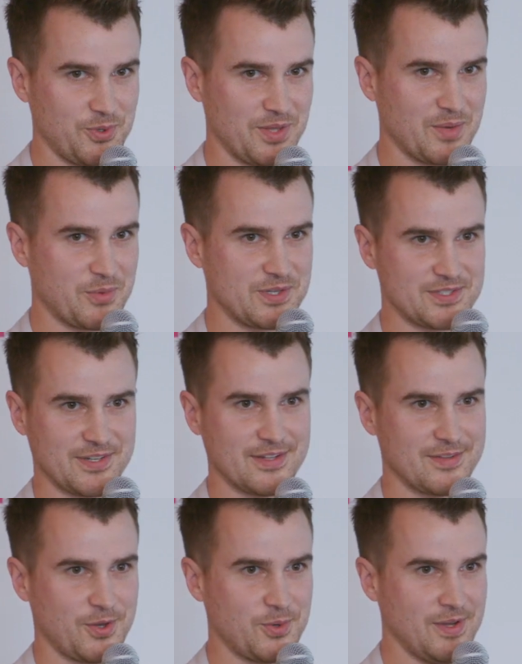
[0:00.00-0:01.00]
really immersed in
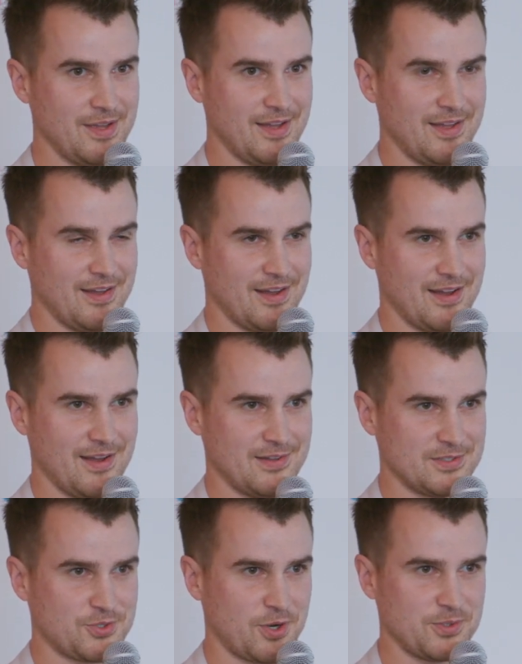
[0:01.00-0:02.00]
it. So
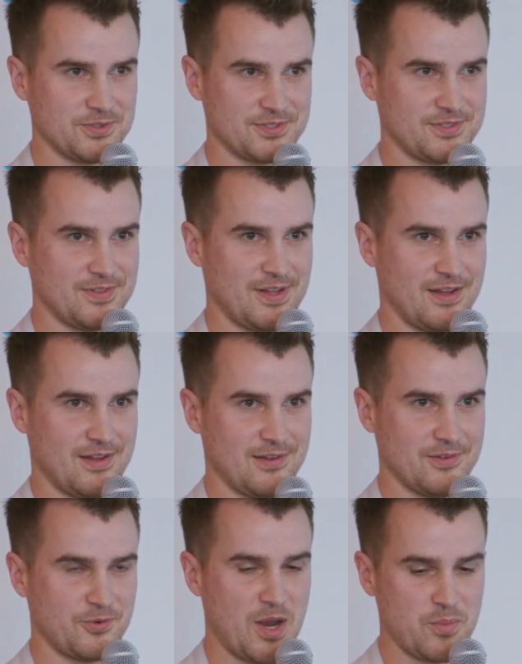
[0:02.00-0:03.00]
struggles,
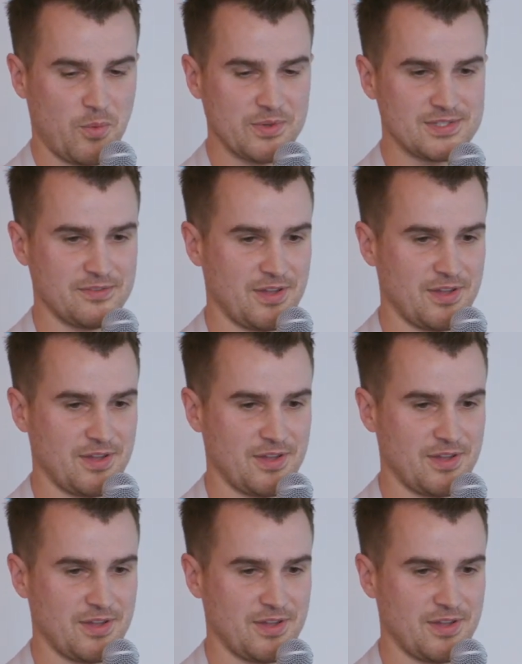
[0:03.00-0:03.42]
great moments.